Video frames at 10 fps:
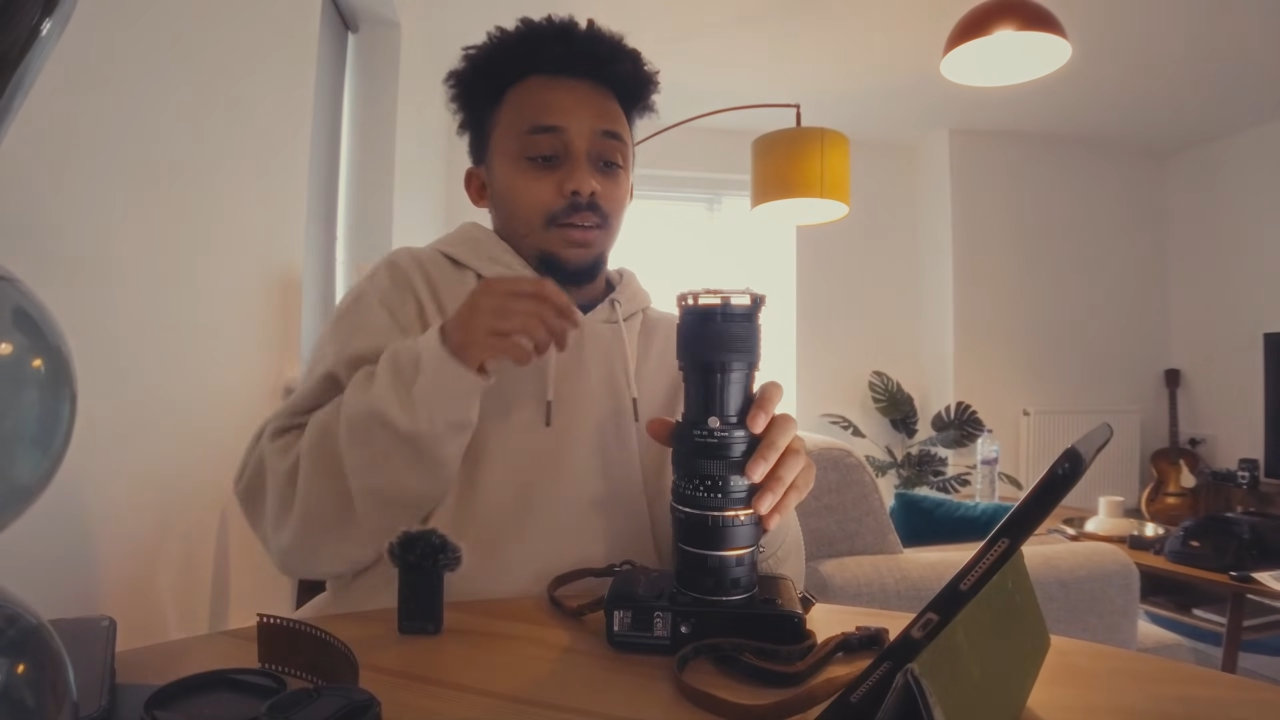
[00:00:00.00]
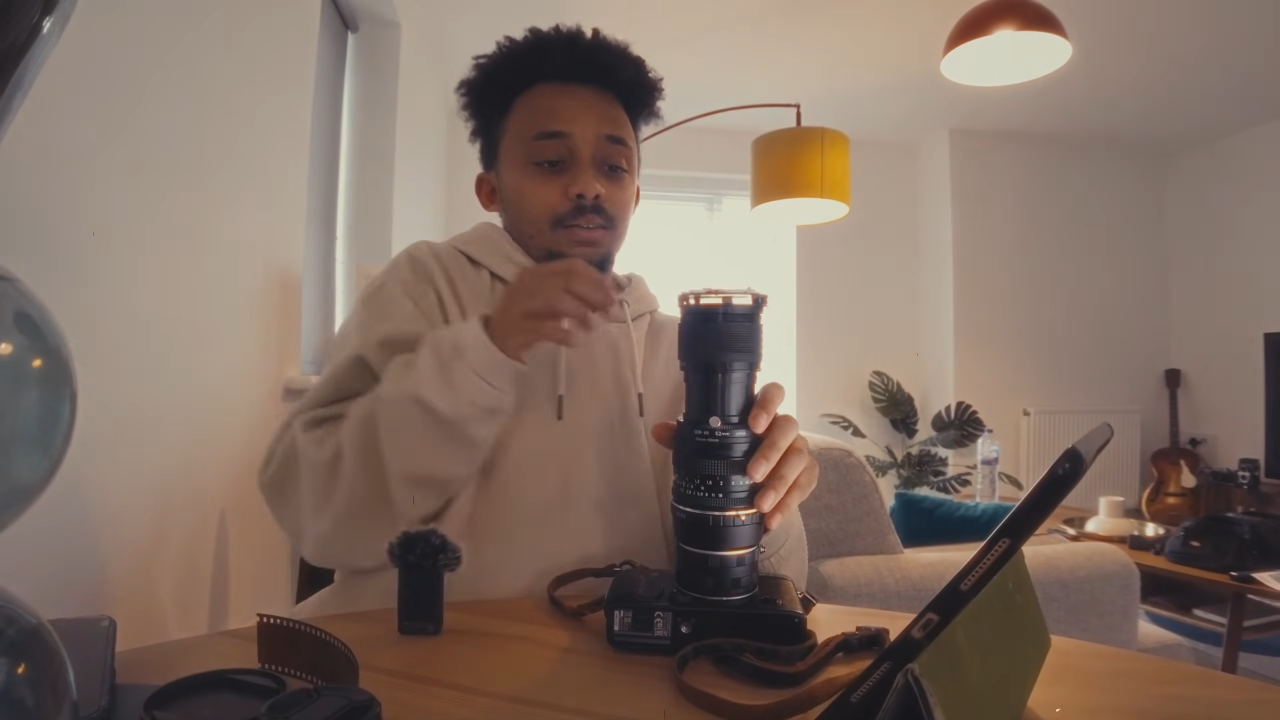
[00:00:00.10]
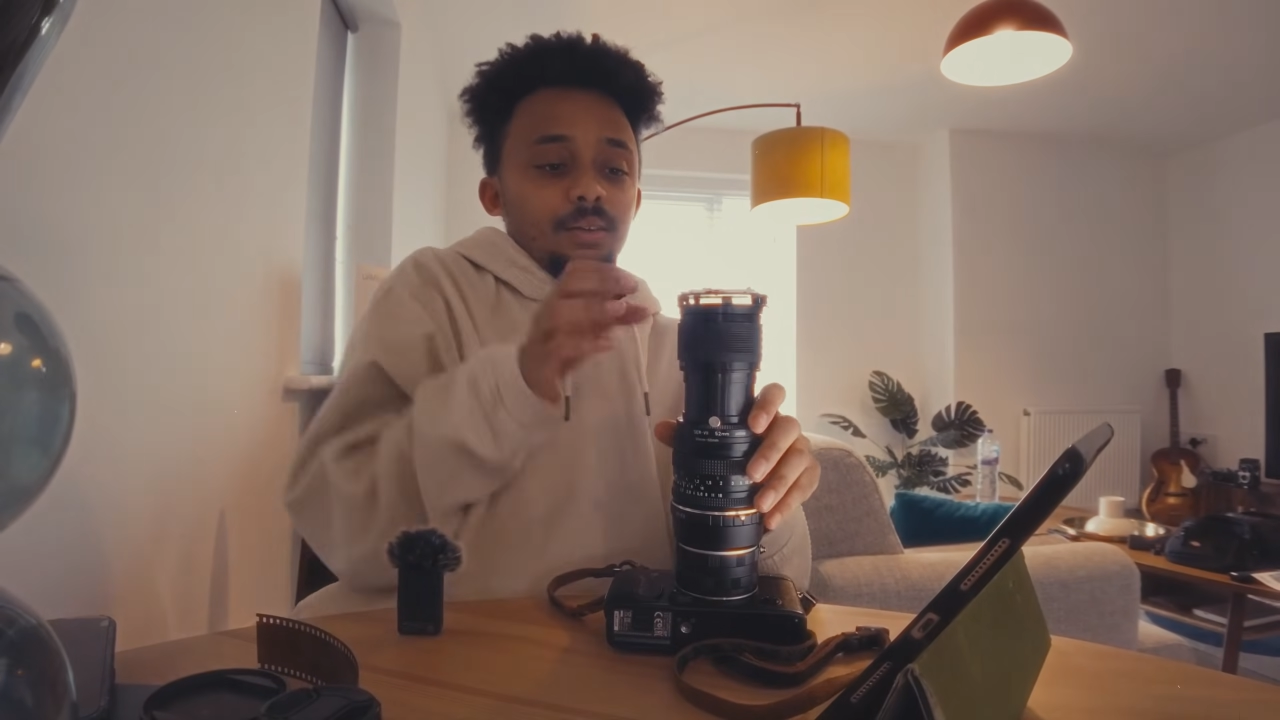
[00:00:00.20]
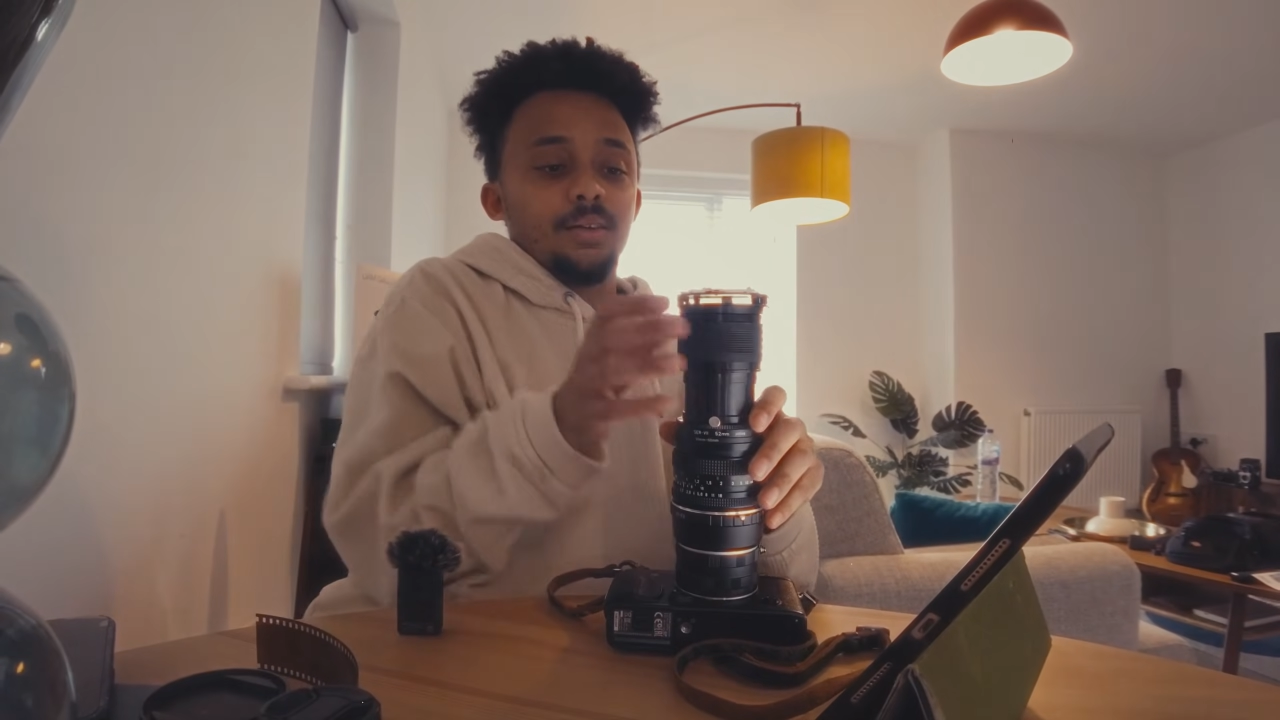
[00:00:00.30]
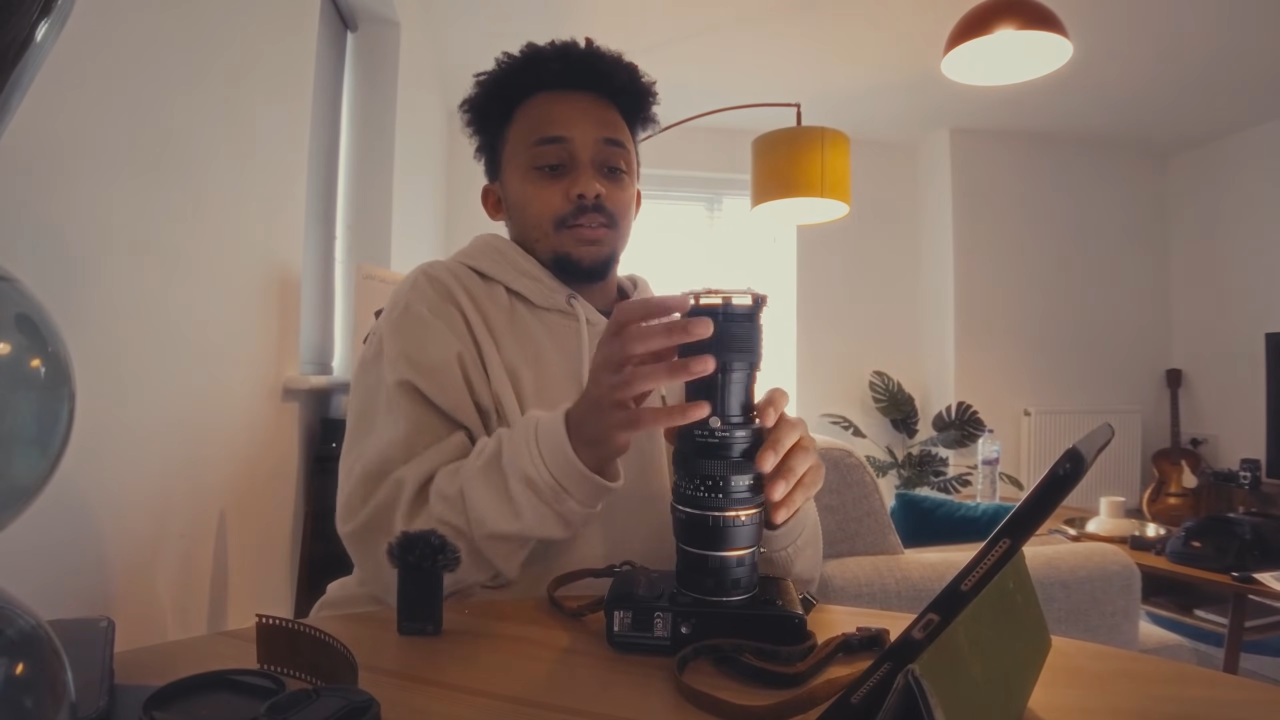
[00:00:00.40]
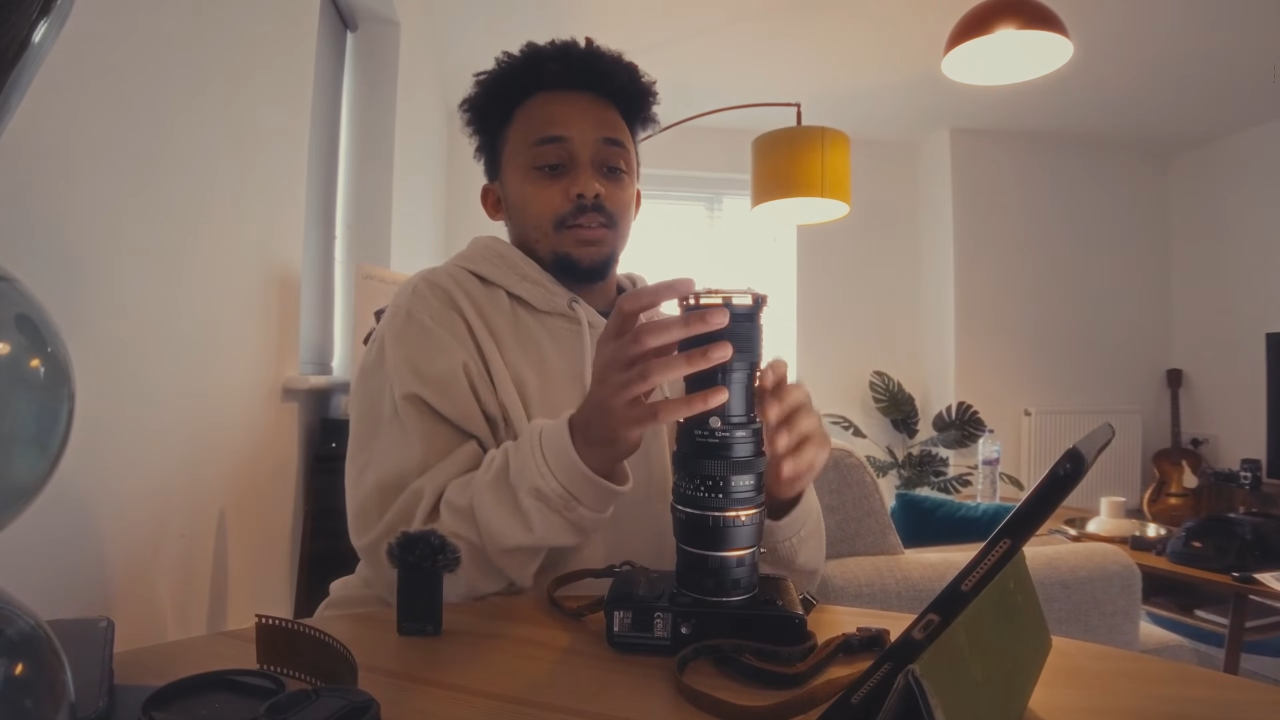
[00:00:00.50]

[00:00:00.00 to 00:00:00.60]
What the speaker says: So there's a